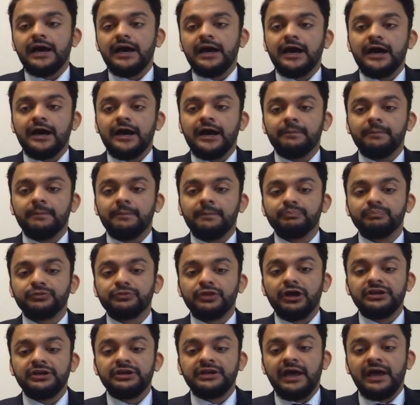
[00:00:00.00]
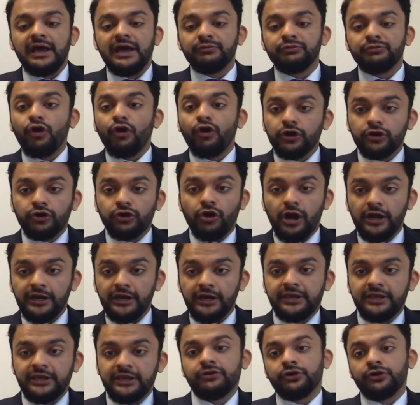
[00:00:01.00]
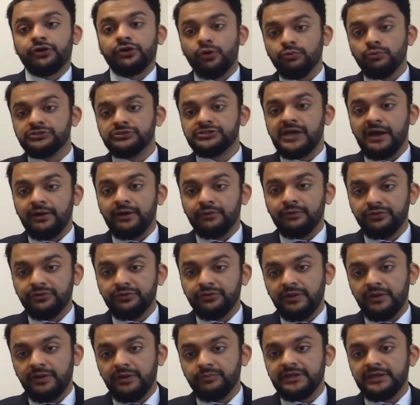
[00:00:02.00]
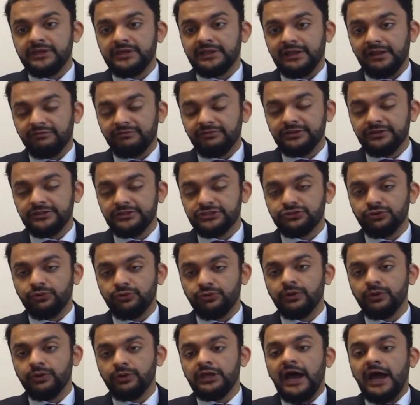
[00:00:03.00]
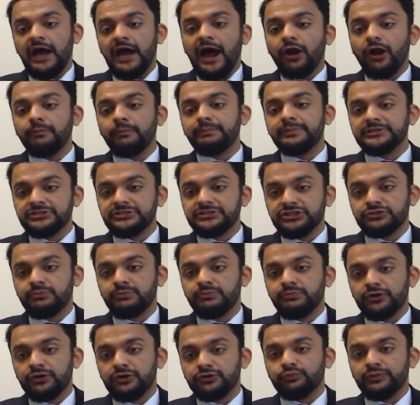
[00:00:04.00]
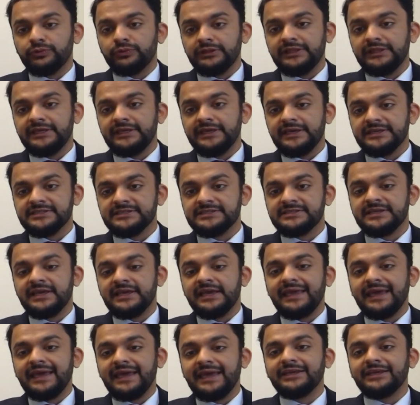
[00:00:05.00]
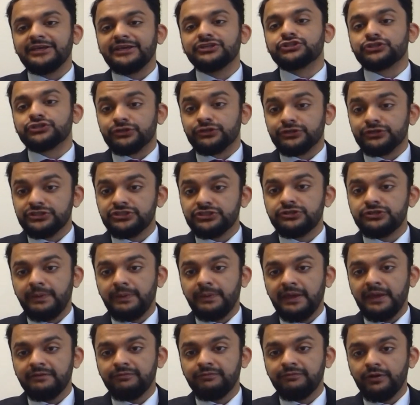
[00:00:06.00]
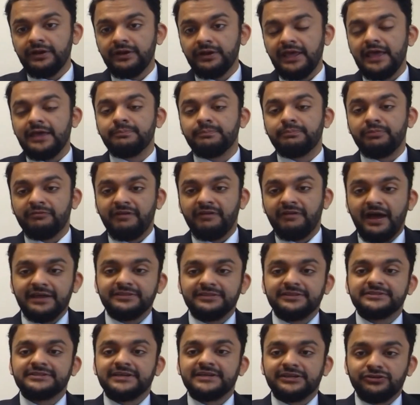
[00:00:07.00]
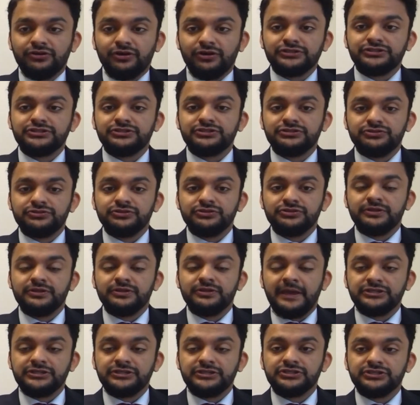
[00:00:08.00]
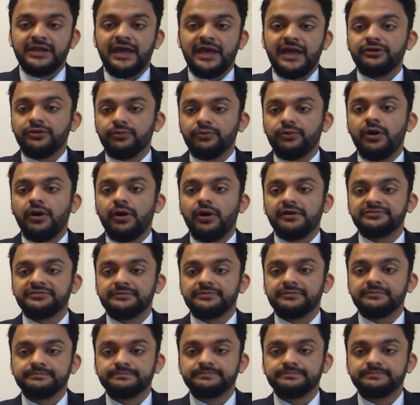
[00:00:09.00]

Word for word: Now, there are chronic care codes out there that we can leverage. So our business model really is getting insurance to pay for it and providing the technology to the patient at no cost.